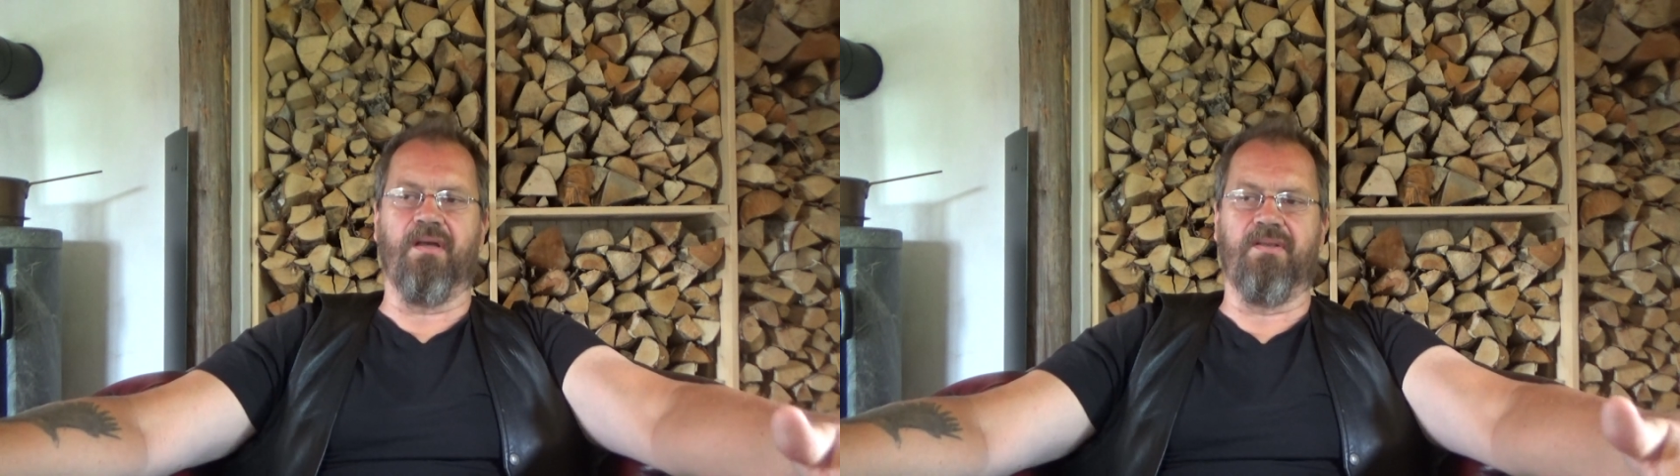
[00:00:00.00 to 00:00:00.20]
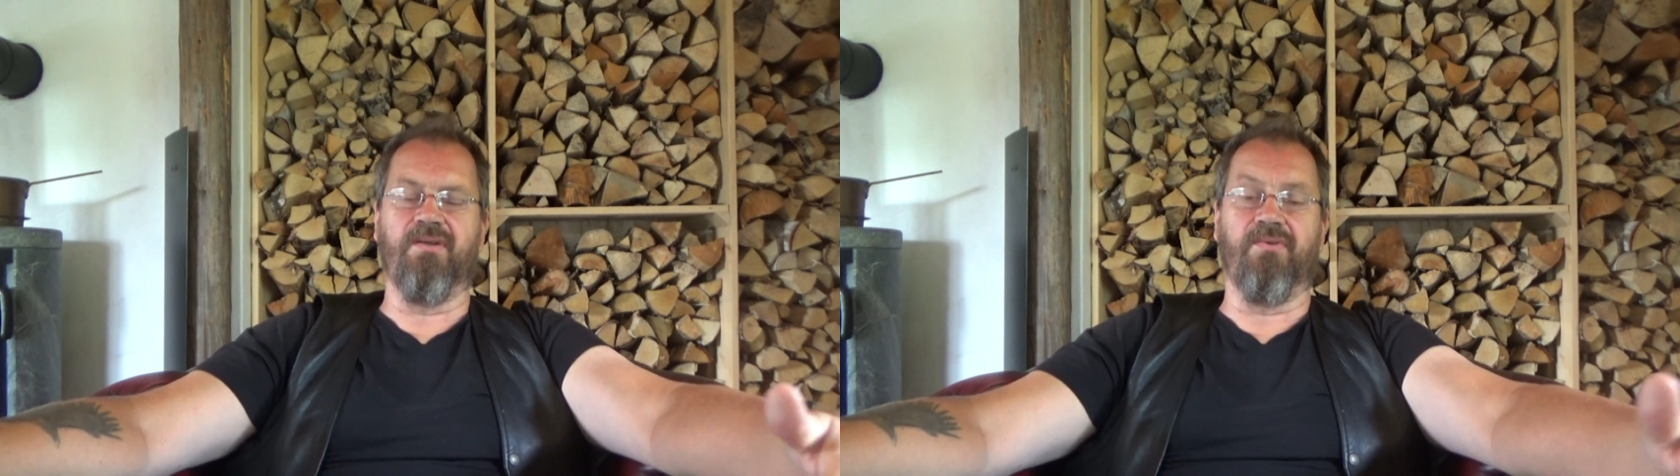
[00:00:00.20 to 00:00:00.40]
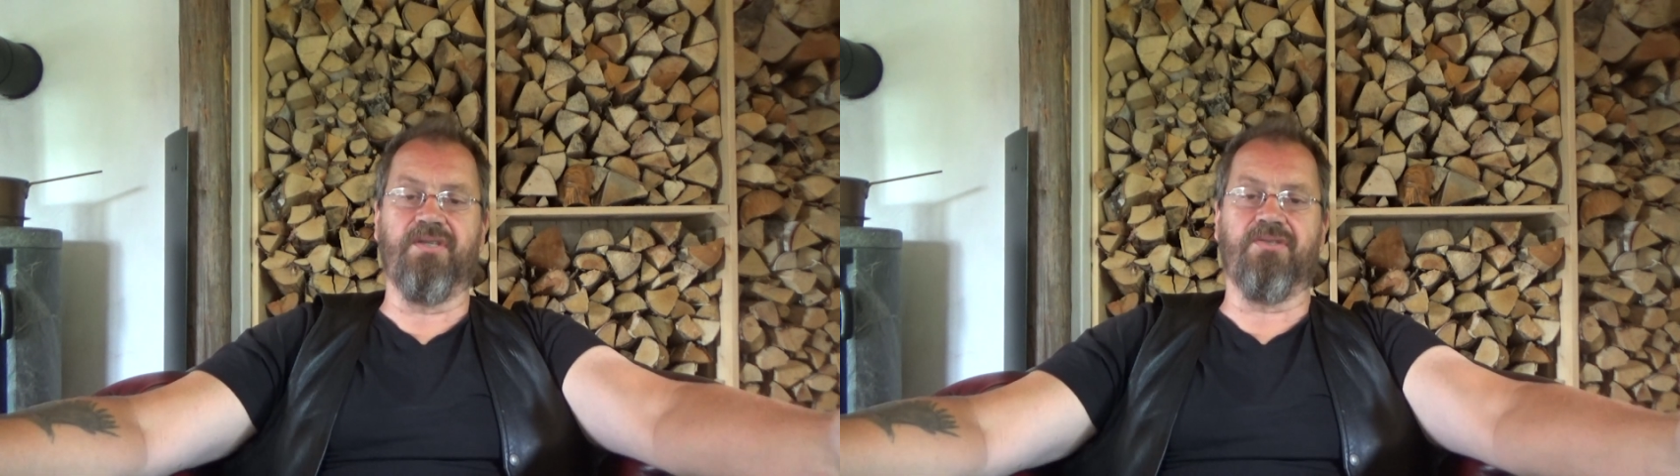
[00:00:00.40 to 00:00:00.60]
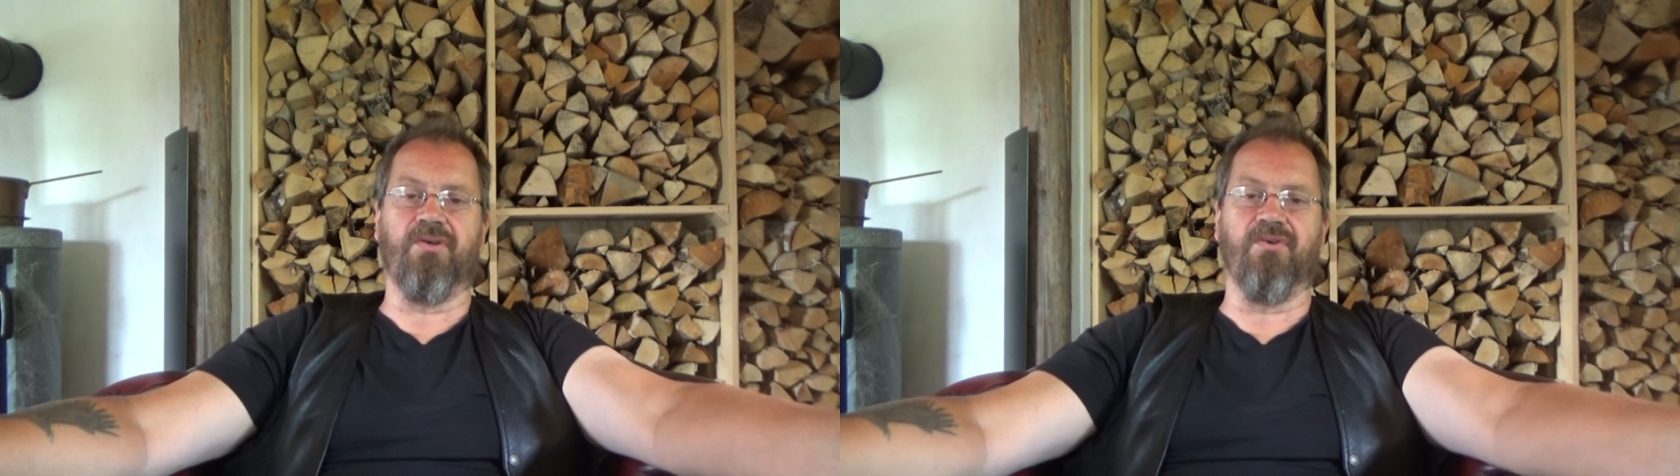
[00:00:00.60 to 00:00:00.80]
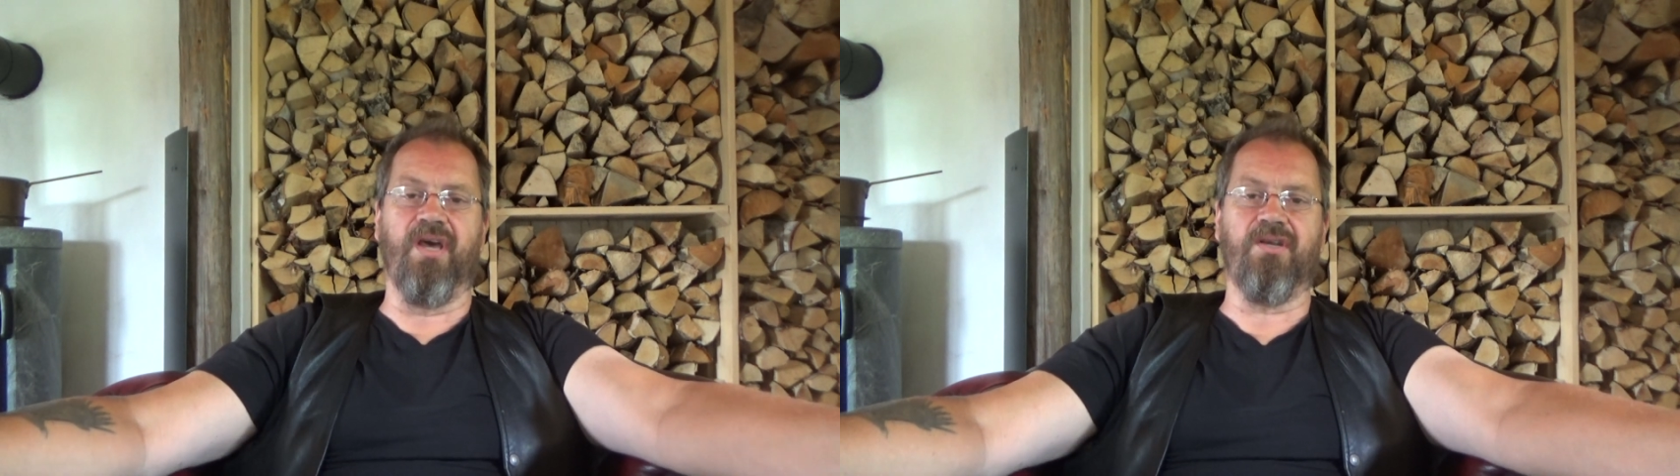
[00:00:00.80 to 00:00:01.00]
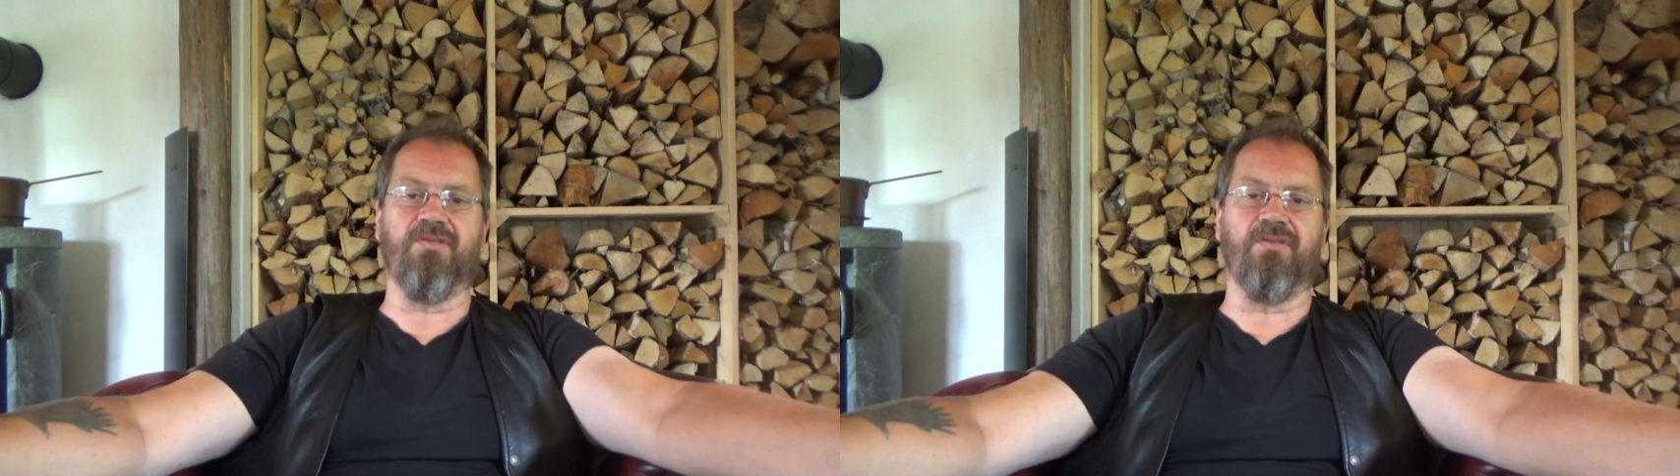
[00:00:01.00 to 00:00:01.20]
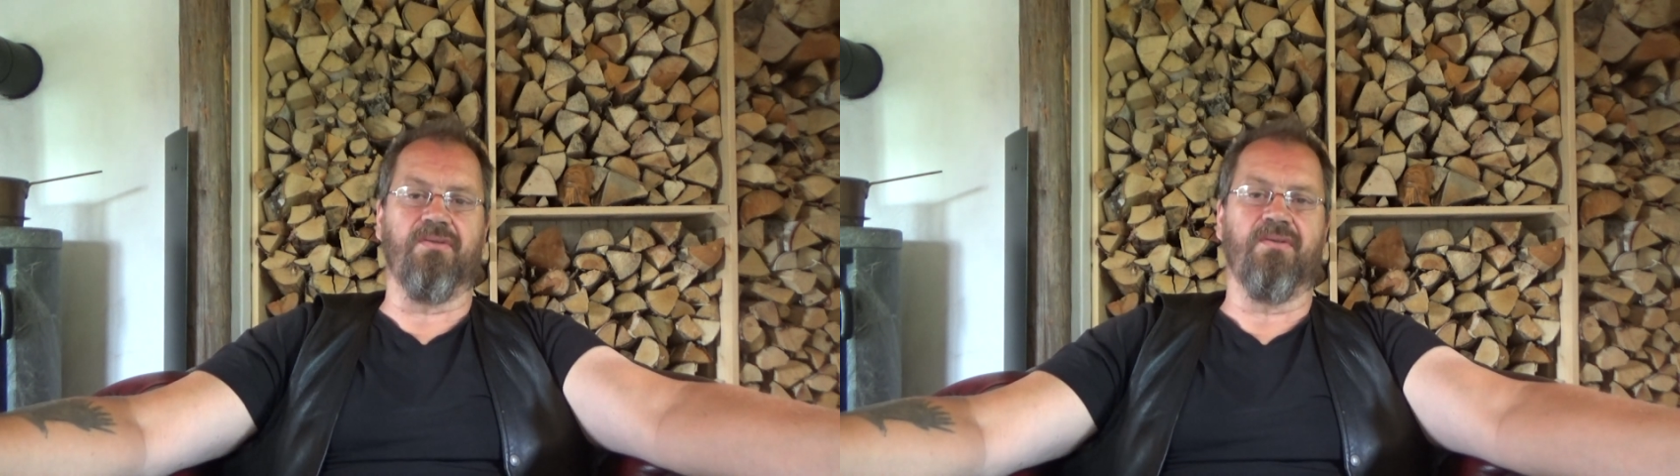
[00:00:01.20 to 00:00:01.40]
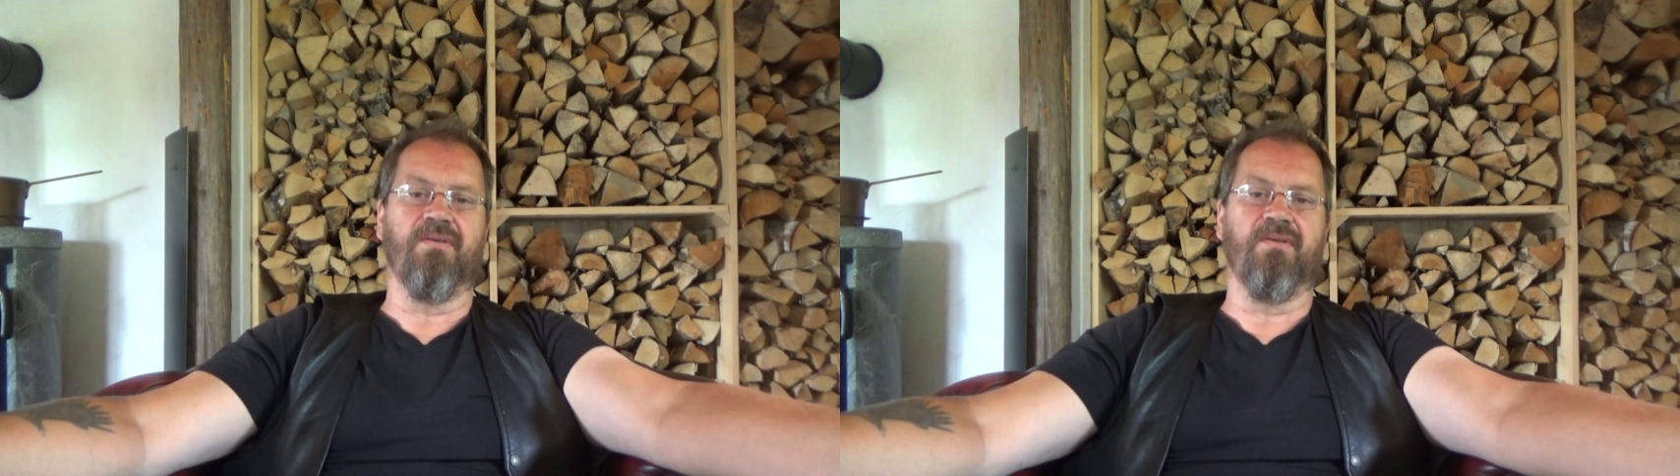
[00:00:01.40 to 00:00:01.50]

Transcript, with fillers: there is a connection.